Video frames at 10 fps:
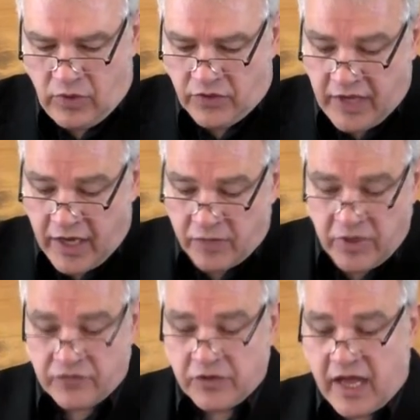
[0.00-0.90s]
Well, the
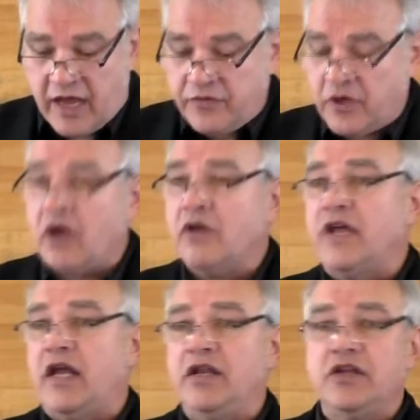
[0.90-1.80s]
enemy of life and all
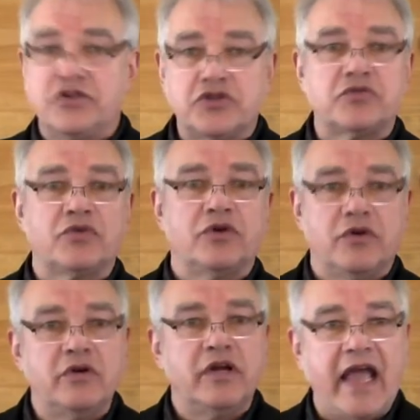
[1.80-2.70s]
that is
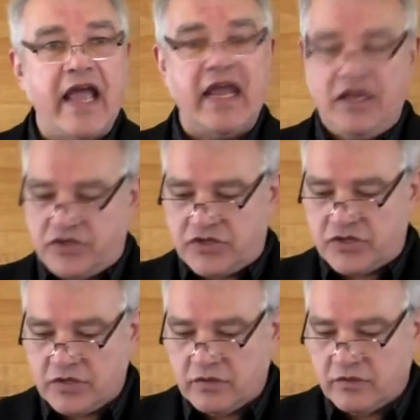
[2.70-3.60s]
true
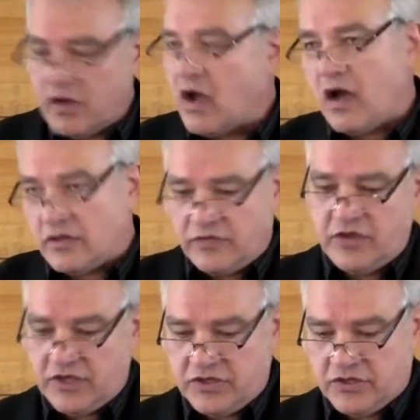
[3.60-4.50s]
hates all of
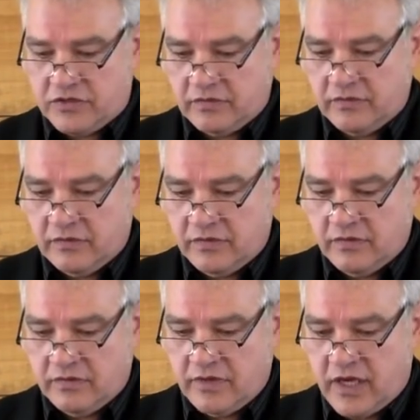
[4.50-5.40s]
this,
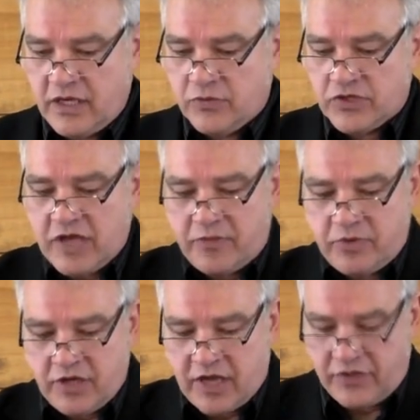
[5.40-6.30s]
and he will
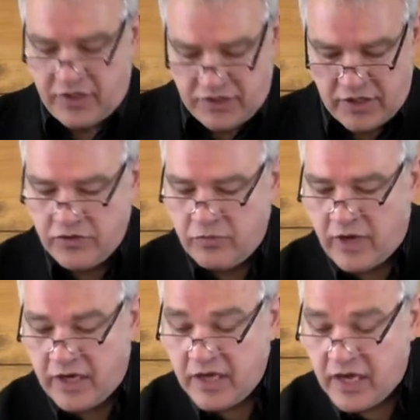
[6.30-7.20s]
stop at nothing to
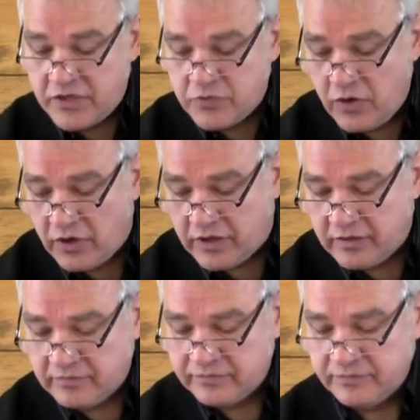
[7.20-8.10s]
undermine God's
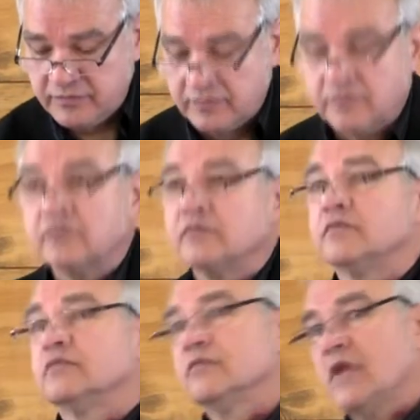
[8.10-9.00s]
work.
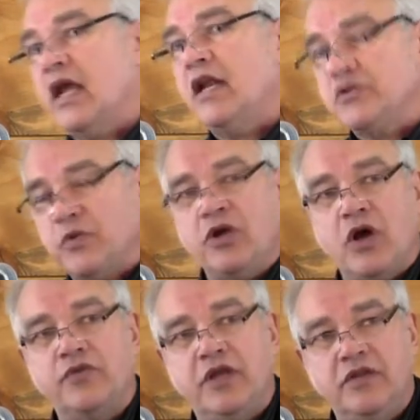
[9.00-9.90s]
And as we
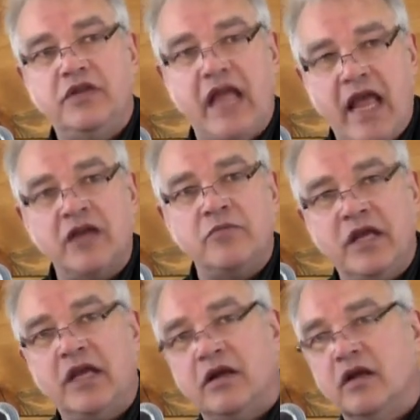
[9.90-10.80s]
know, the, the
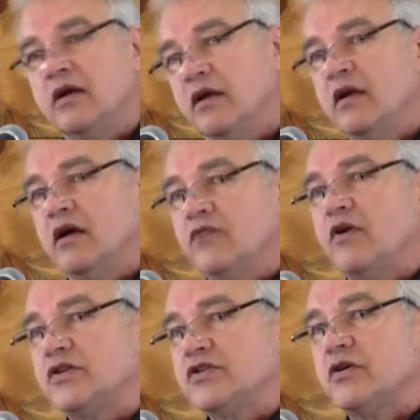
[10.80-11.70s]
enemy
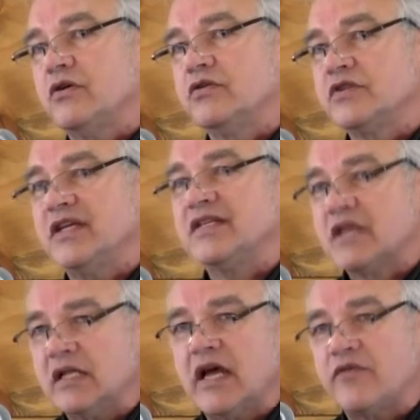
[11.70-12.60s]
of our souls is
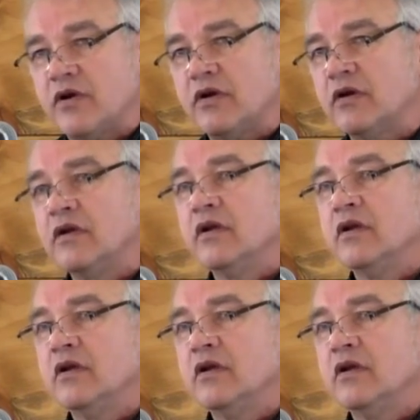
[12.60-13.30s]
clever,